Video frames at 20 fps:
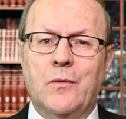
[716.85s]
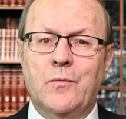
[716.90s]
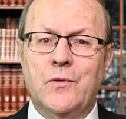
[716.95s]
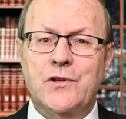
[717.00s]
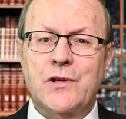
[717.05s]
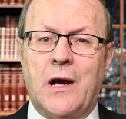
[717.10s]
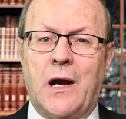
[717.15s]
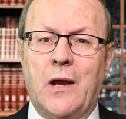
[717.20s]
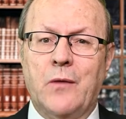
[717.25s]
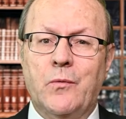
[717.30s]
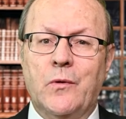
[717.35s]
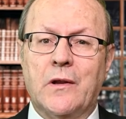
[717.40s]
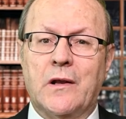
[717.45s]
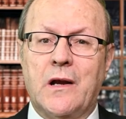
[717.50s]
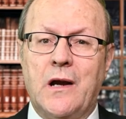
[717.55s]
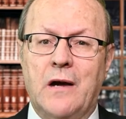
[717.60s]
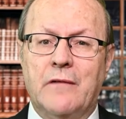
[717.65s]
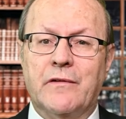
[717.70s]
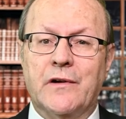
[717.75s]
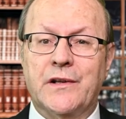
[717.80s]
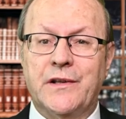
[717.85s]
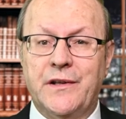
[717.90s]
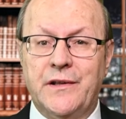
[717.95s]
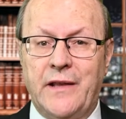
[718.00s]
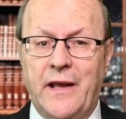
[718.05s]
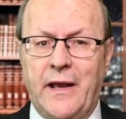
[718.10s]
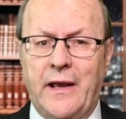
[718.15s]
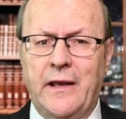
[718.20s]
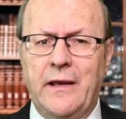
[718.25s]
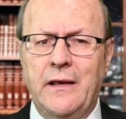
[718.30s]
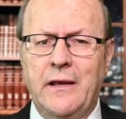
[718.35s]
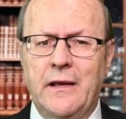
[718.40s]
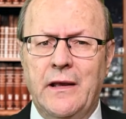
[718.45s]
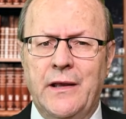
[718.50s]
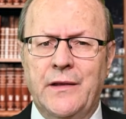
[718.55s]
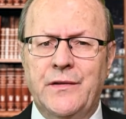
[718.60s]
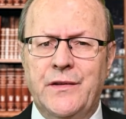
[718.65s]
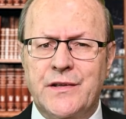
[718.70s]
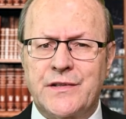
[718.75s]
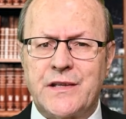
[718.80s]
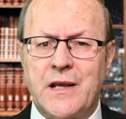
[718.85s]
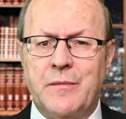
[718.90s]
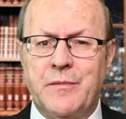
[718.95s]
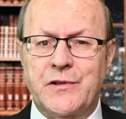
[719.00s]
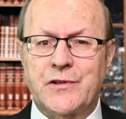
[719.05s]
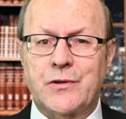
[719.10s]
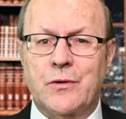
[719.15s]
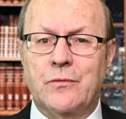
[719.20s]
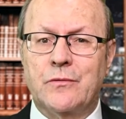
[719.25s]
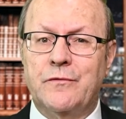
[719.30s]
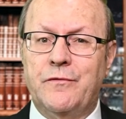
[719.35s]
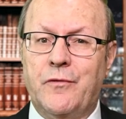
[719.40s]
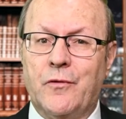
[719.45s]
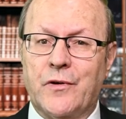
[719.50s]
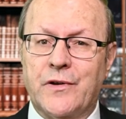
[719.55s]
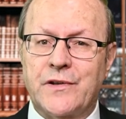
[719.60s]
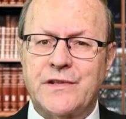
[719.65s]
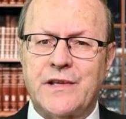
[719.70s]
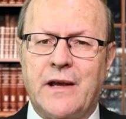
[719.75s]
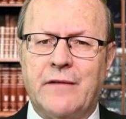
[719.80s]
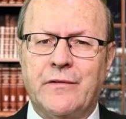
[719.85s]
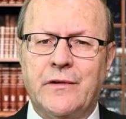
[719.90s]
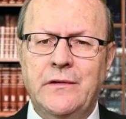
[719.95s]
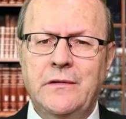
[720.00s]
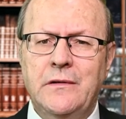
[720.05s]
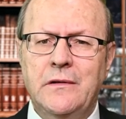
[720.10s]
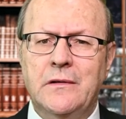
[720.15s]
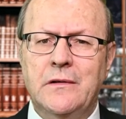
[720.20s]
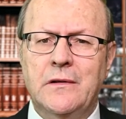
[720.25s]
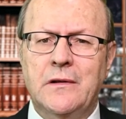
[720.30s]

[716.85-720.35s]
which I will cover today in this episode 47.